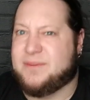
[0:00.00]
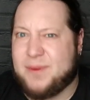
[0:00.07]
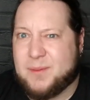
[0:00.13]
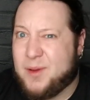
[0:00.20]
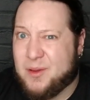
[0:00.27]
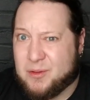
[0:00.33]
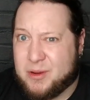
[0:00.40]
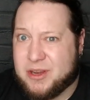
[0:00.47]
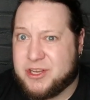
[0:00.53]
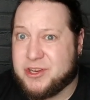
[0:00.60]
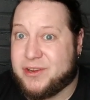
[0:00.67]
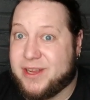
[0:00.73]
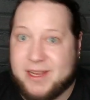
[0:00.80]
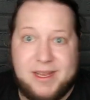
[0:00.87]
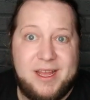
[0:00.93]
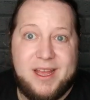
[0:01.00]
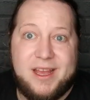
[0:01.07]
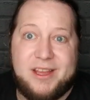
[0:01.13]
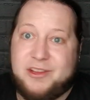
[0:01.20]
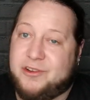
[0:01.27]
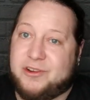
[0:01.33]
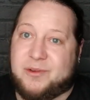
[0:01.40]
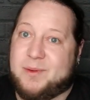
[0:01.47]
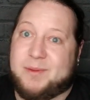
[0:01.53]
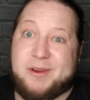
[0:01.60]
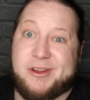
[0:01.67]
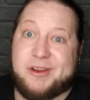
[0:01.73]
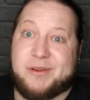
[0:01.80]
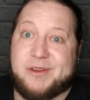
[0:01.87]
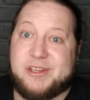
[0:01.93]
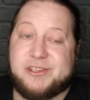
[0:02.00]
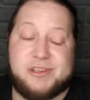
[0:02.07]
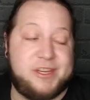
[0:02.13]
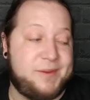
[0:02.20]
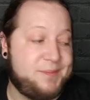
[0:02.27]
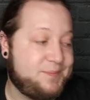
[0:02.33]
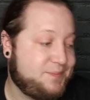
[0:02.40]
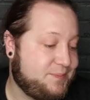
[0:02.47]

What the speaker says: If I'm not going to enjoy it, you're probably not going to enjoy it.